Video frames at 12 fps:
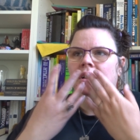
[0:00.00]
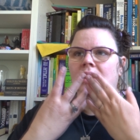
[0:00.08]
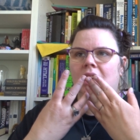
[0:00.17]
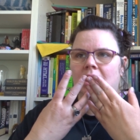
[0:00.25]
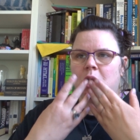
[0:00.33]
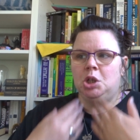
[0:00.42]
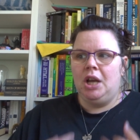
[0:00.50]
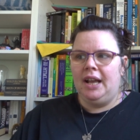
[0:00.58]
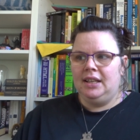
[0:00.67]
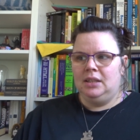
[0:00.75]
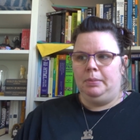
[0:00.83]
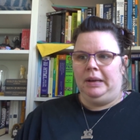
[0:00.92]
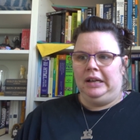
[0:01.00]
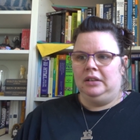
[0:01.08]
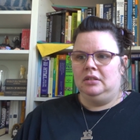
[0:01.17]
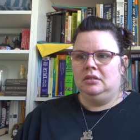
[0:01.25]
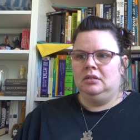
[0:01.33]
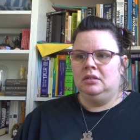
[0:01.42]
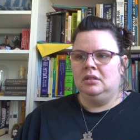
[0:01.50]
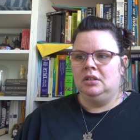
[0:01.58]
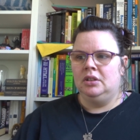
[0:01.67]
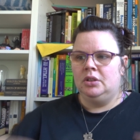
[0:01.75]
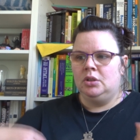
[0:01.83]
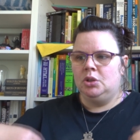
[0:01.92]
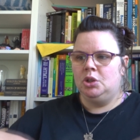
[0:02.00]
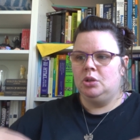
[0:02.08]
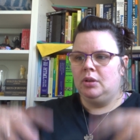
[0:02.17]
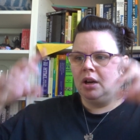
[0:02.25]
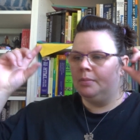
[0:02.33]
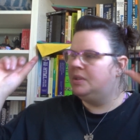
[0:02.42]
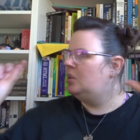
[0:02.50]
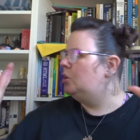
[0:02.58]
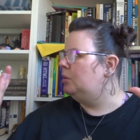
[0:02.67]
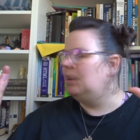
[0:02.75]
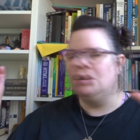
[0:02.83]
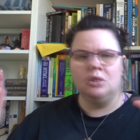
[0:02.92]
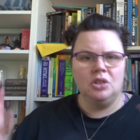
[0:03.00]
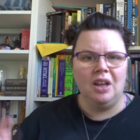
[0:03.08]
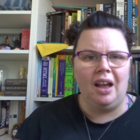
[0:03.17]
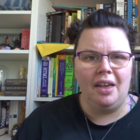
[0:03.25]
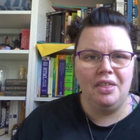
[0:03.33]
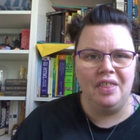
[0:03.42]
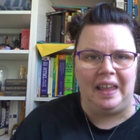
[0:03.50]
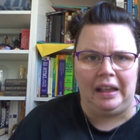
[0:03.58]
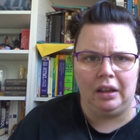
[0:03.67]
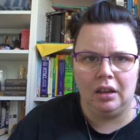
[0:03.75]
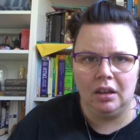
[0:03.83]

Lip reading: a chest panel, 2 arms and 2 ears, I think.